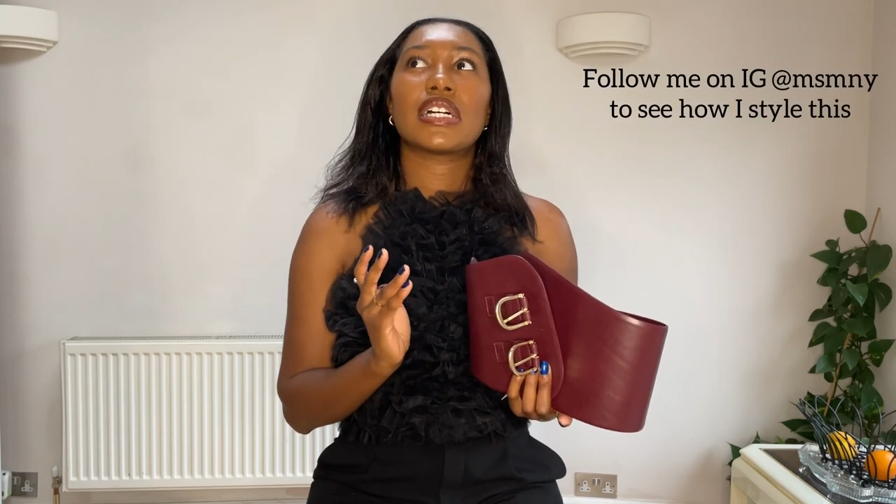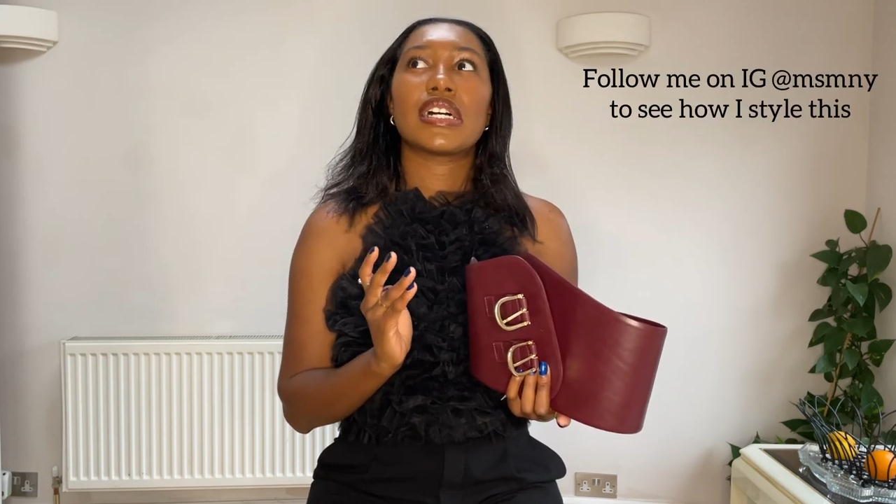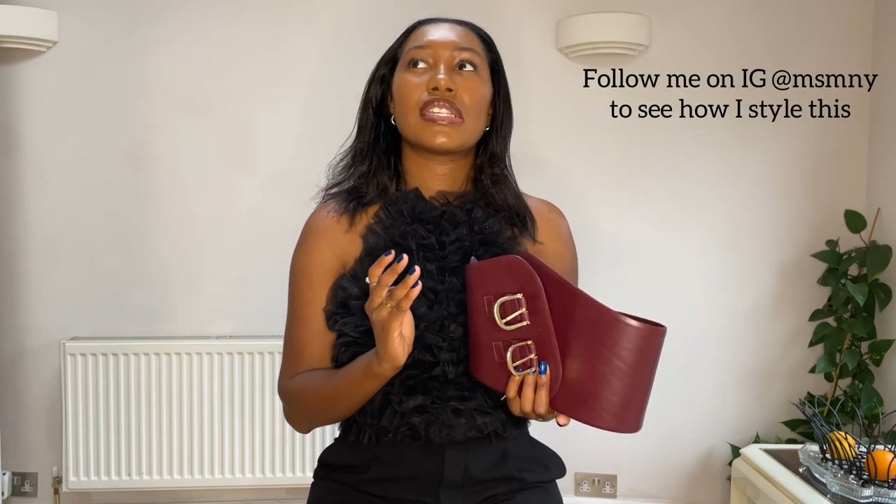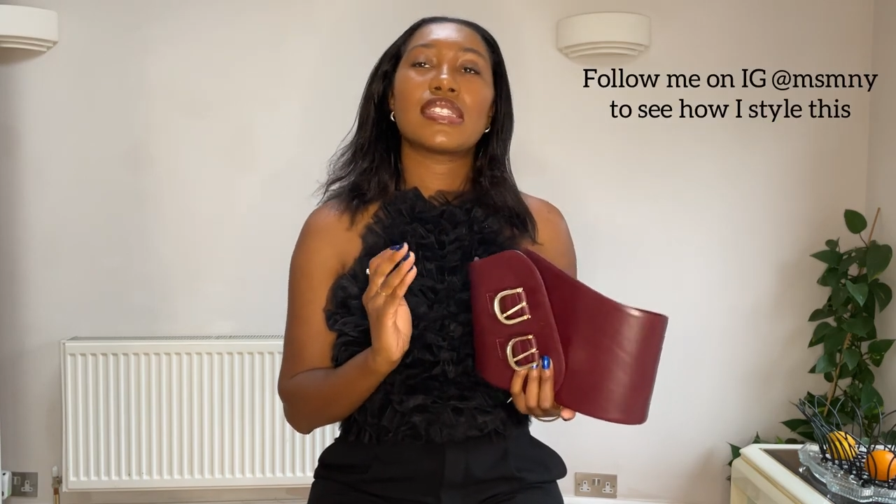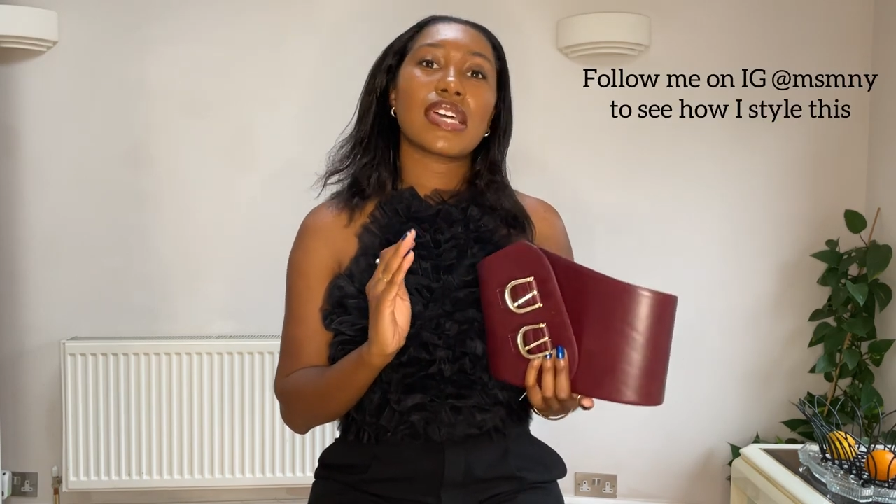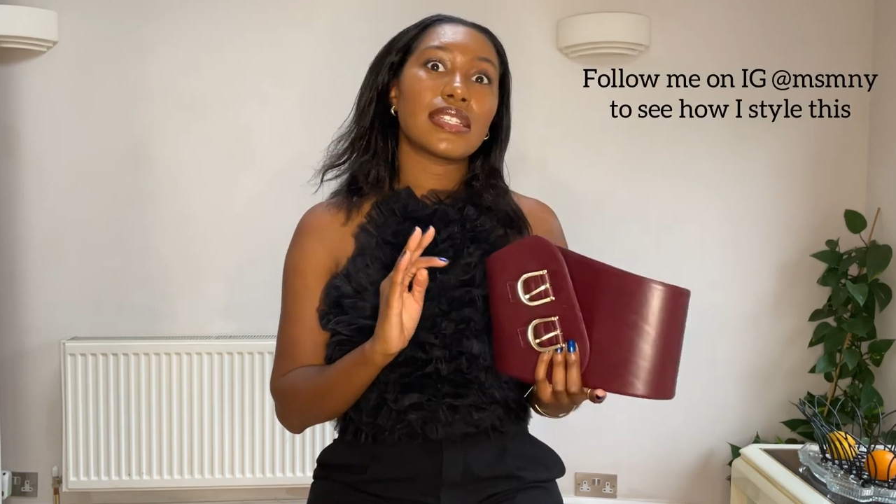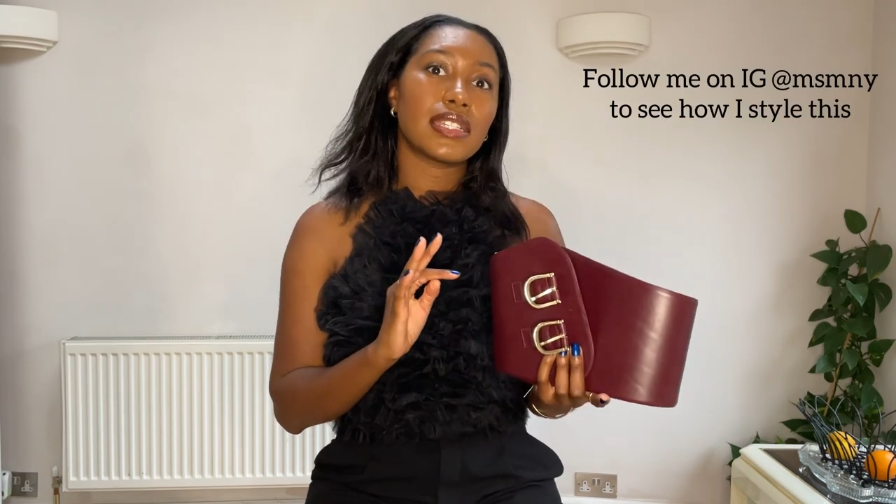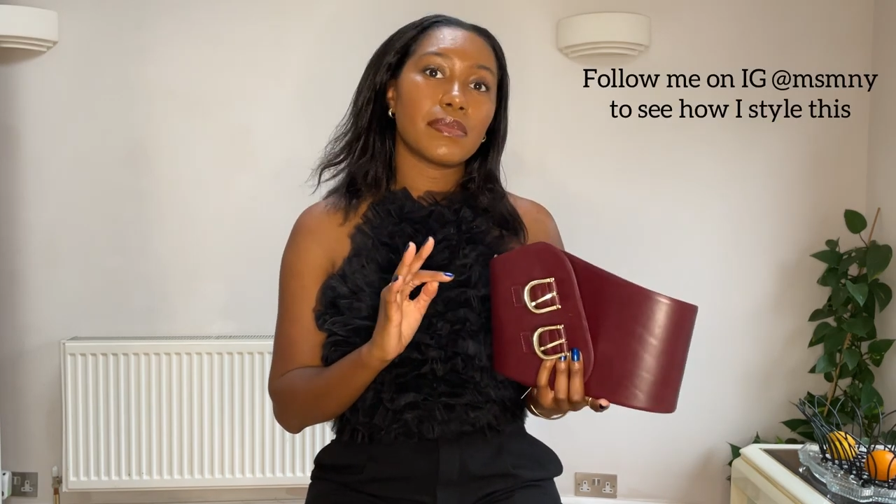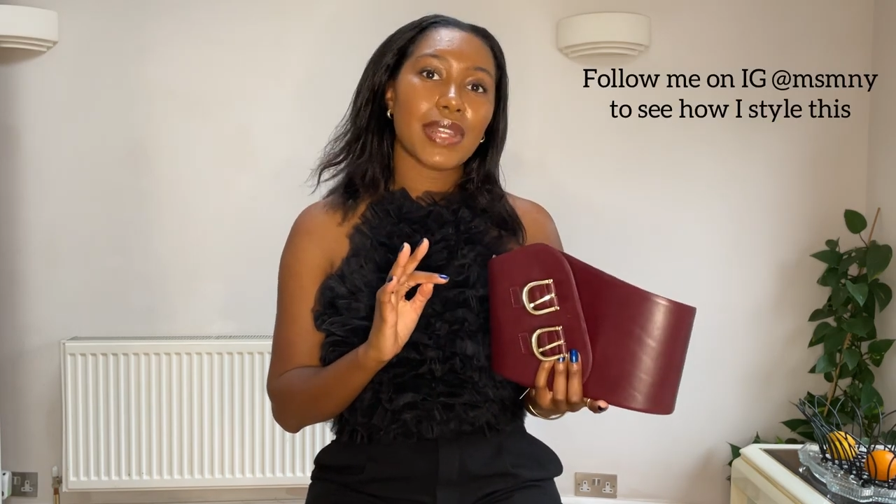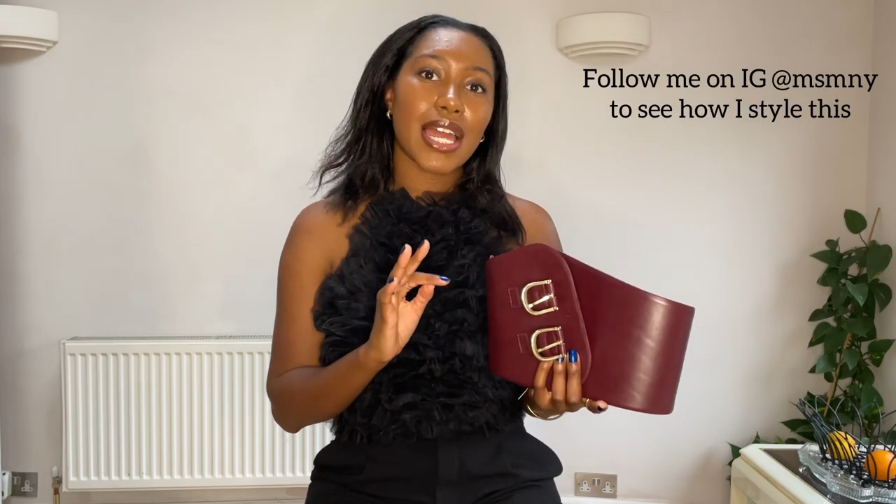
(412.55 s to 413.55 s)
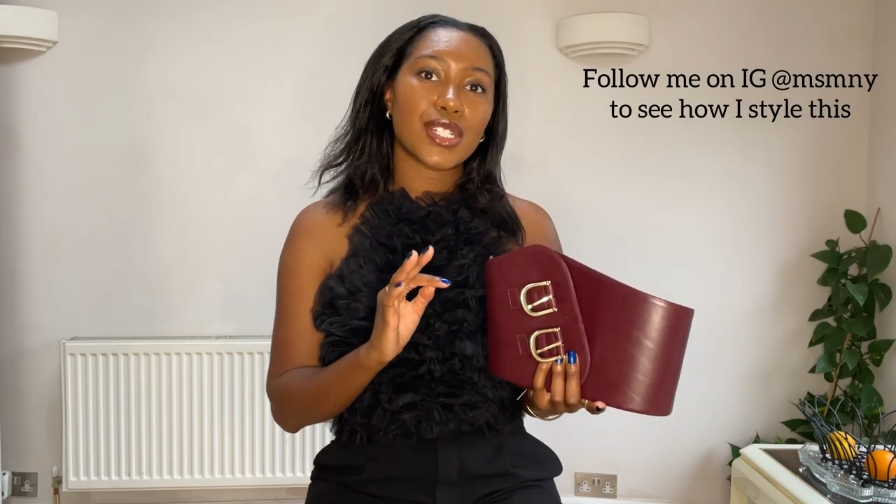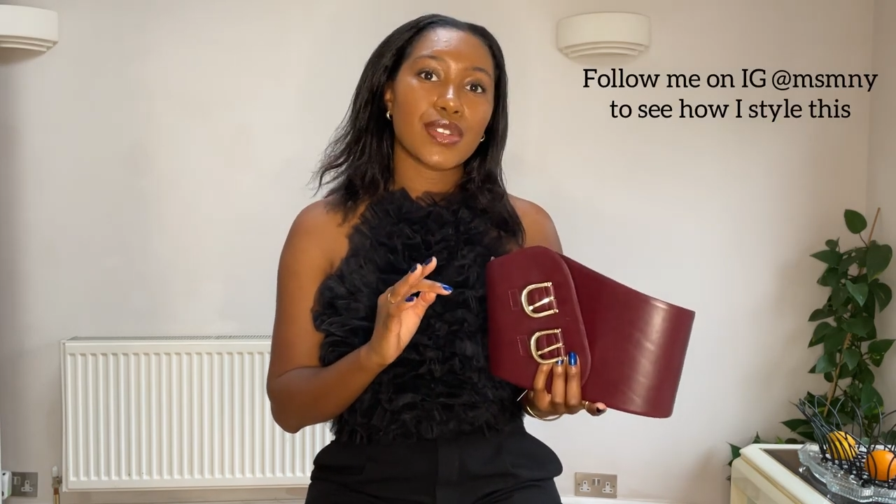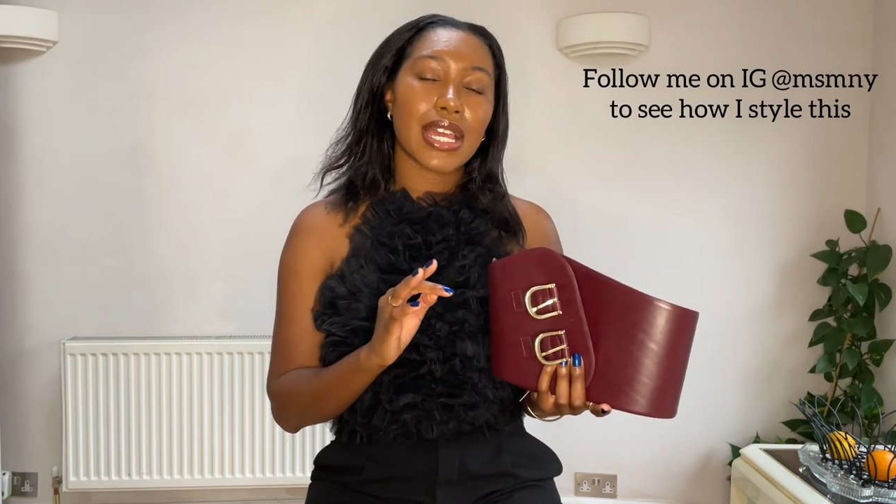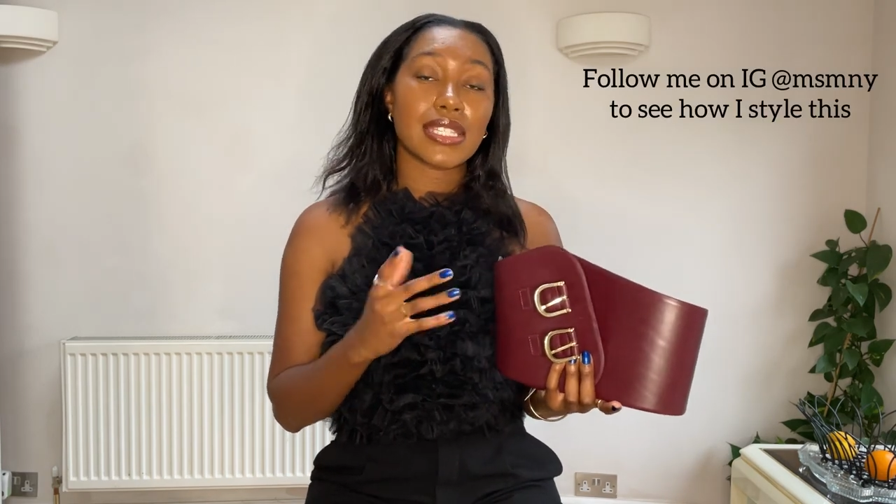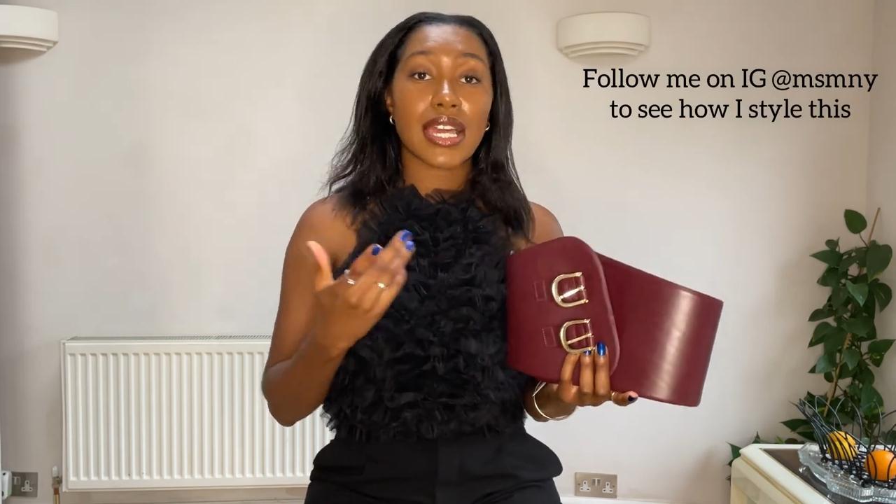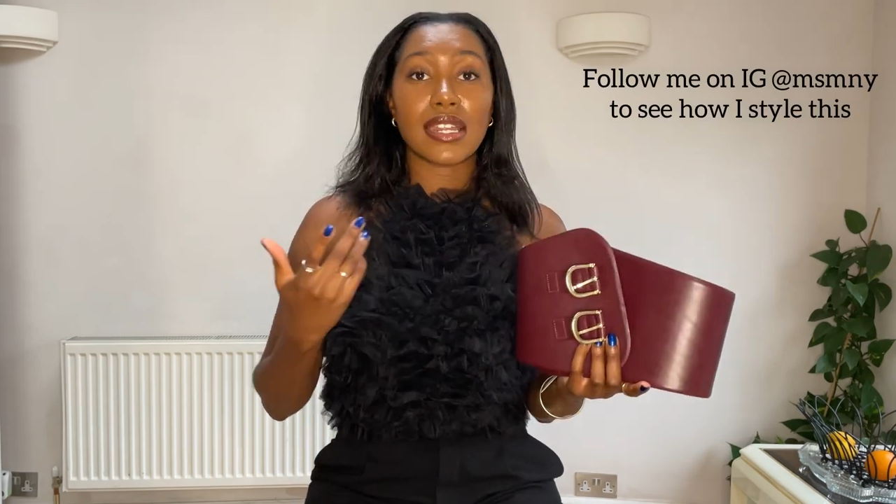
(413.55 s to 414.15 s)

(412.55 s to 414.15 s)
a satin black dress